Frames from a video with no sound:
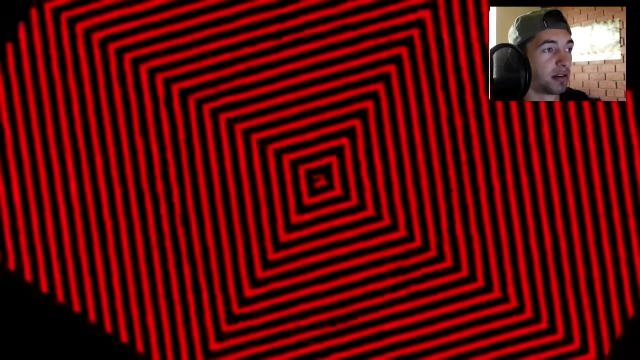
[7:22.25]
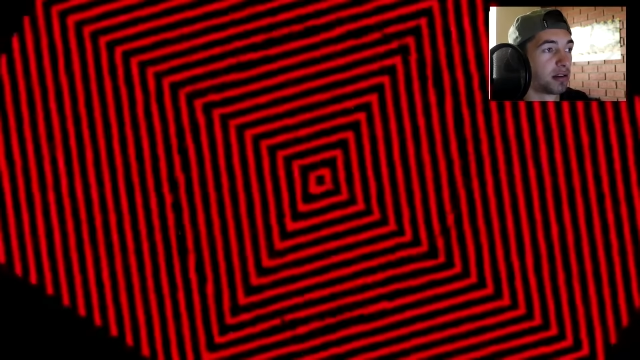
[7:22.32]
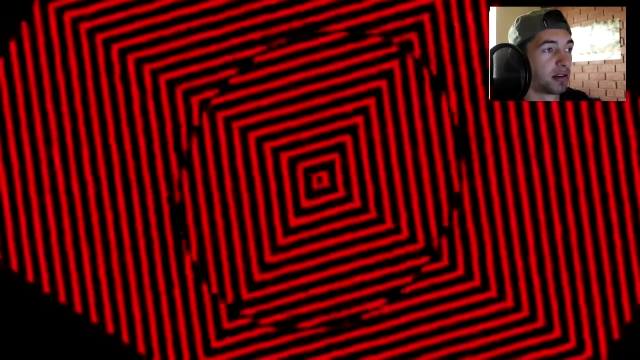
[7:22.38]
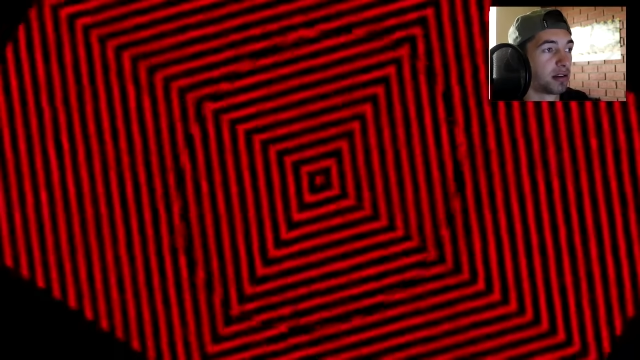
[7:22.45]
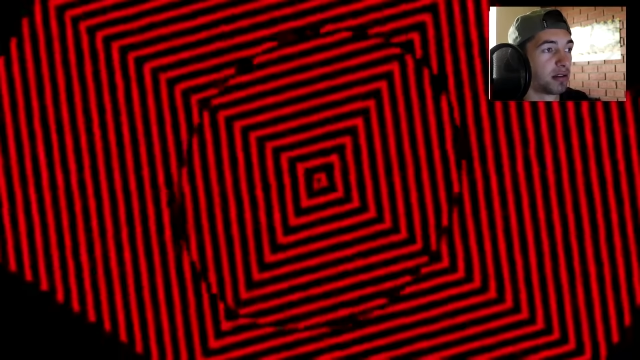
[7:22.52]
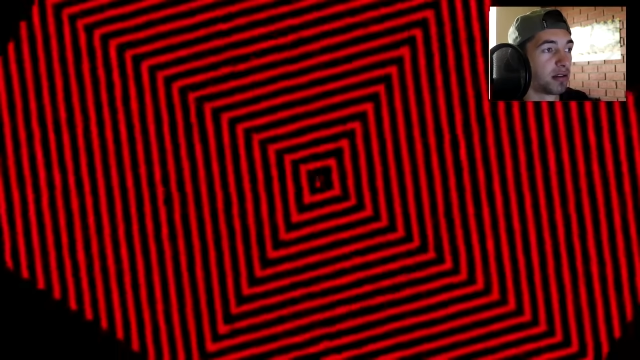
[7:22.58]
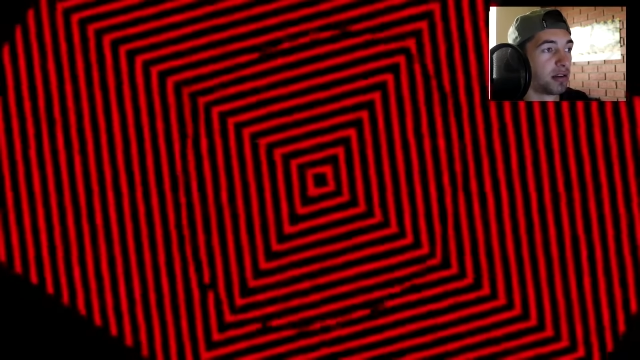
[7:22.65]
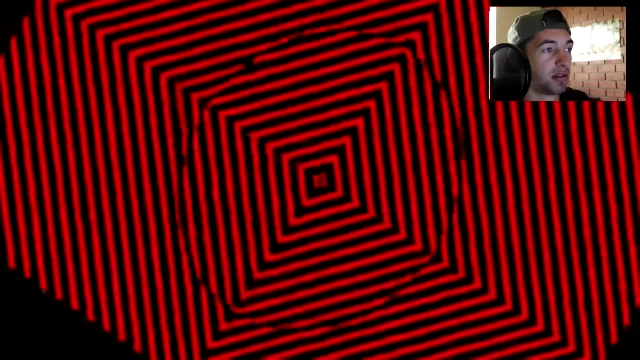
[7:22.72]

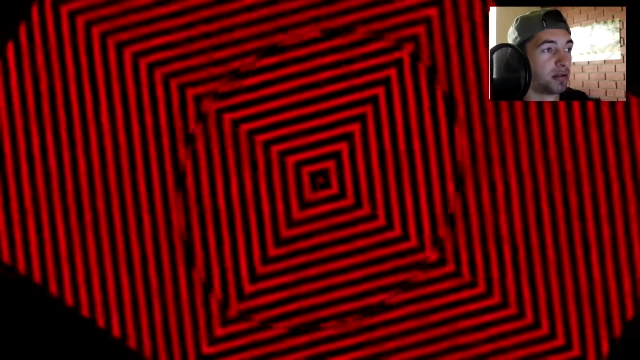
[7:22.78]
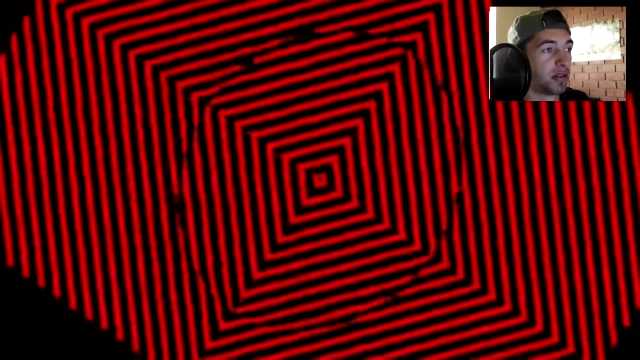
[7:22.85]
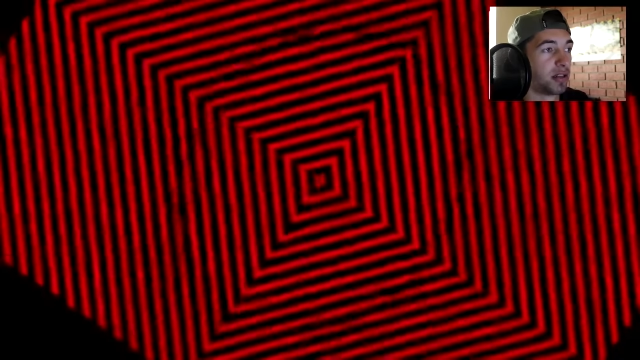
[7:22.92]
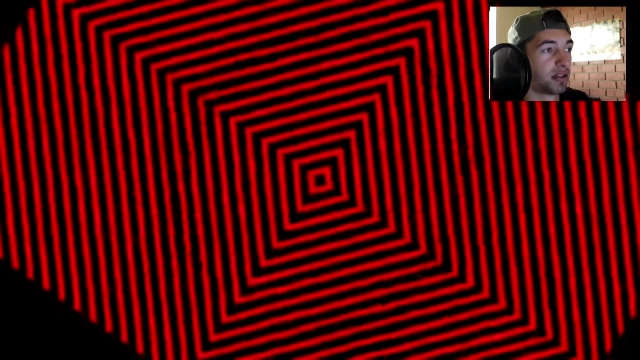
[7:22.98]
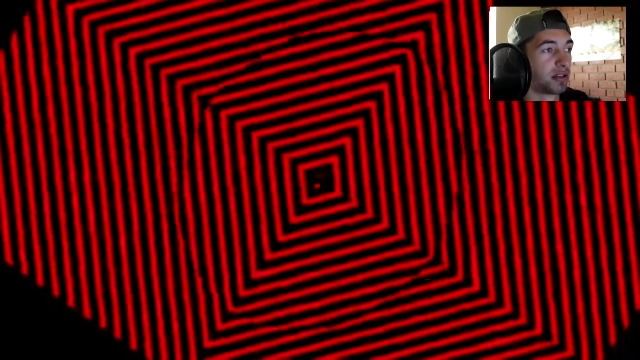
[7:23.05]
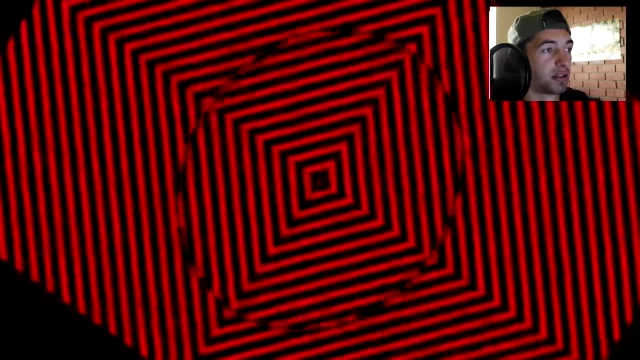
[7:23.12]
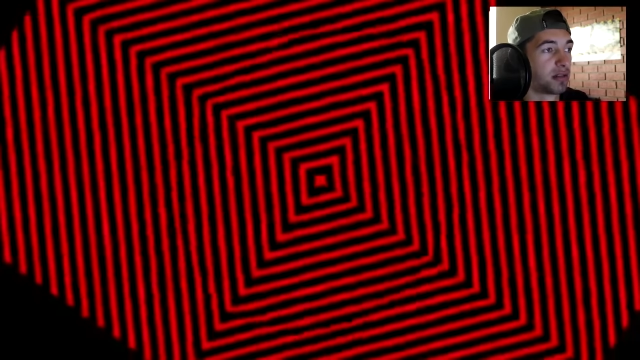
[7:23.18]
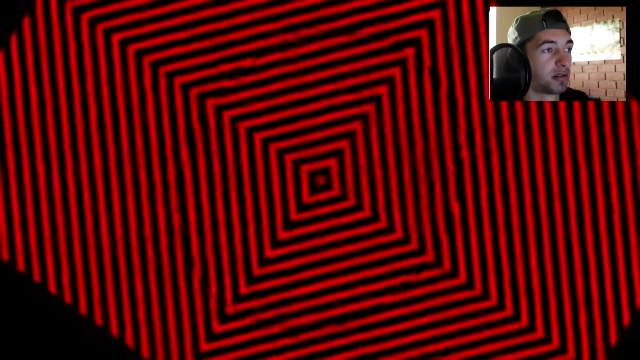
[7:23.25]
Just let it
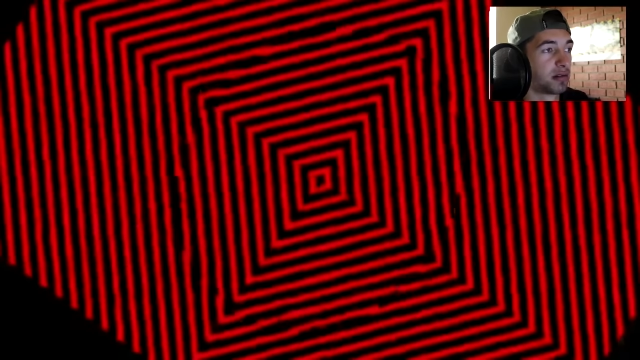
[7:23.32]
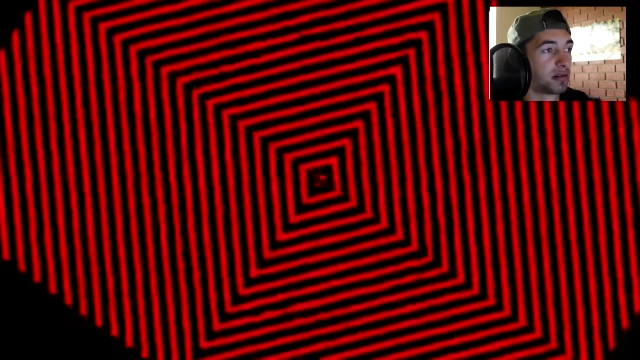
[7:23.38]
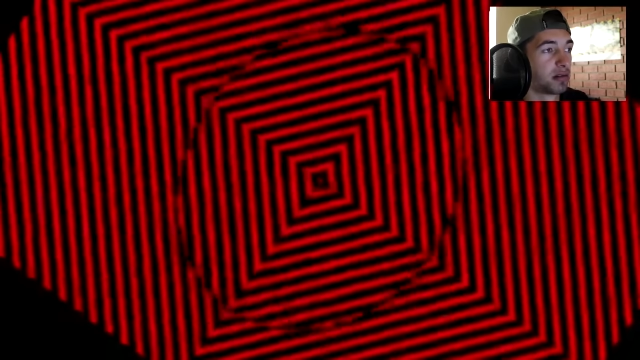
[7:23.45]
rest.